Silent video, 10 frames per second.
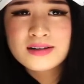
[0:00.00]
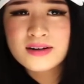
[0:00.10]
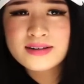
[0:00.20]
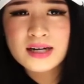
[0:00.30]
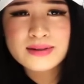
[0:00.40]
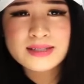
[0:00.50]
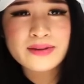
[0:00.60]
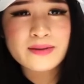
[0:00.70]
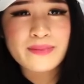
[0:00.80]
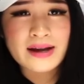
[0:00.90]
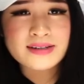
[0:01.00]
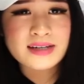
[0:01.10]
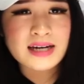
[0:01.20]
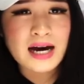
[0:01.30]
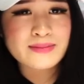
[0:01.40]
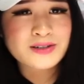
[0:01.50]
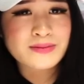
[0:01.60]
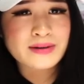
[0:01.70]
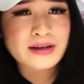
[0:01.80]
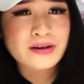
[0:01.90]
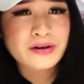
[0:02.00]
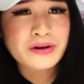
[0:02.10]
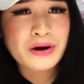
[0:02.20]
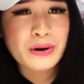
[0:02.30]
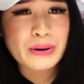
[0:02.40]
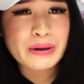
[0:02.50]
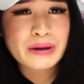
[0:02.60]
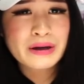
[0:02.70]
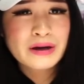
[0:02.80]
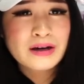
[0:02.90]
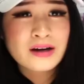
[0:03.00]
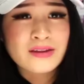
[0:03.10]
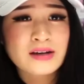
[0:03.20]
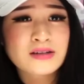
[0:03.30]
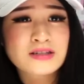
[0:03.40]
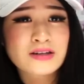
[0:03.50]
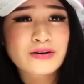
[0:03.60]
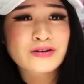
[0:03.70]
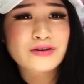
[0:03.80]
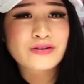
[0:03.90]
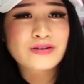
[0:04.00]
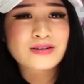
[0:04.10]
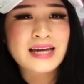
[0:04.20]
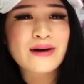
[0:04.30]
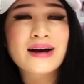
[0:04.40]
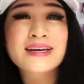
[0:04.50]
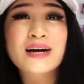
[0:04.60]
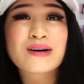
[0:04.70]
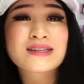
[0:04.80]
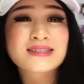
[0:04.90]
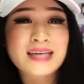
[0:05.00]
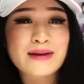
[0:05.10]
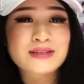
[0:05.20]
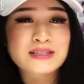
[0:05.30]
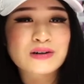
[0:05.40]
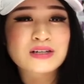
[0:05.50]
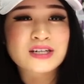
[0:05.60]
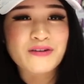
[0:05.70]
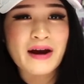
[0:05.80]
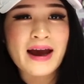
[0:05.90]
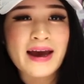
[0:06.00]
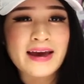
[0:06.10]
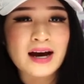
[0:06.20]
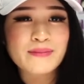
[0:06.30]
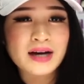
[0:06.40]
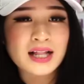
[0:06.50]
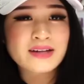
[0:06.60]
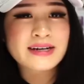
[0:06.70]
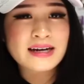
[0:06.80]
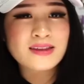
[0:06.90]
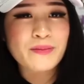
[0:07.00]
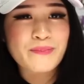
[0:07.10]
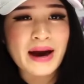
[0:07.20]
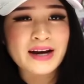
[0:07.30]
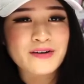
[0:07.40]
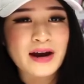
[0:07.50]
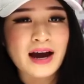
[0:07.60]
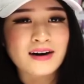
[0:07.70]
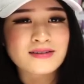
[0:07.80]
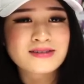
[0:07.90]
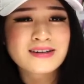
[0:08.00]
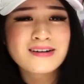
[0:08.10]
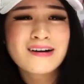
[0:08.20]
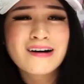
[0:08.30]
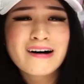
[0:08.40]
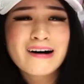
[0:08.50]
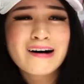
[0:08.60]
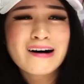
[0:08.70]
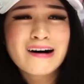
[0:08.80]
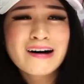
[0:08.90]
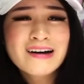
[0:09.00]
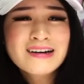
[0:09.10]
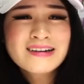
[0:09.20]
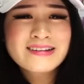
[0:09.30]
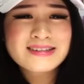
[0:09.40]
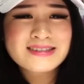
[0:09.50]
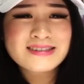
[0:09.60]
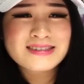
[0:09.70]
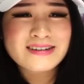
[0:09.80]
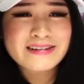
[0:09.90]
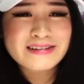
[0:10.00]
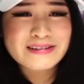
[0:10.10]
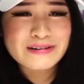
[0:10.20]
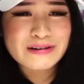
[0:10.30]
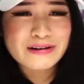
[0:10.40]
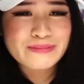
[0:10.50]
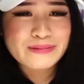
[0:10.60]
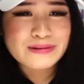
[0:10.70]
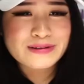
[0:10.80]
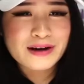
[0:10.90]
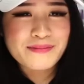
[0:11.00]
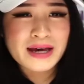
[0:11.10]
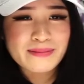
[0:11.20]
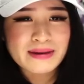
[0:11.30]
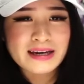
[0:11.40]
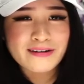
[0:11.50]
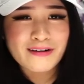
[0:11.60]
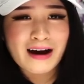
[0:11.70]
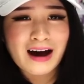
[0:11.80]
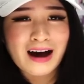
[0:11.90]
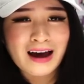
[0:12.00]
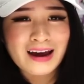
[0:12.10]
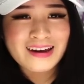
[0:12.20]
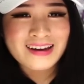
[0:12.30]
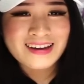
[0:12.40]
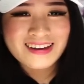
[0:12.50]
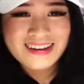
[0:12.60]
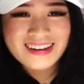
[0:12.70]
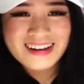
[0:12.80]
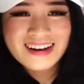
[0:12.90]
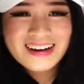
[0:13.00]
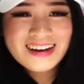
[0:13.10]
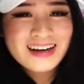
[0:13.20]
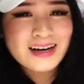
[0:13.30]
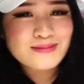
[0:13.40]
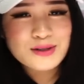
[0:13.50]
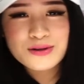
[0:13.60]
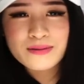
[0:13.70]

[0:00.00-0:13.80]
Don't tell me something bad is going to happen to me. No. That is so cute. Now I get why this game is called Gray. I'm coloring in the background. This is so adorable. Don't make me cry. I'm too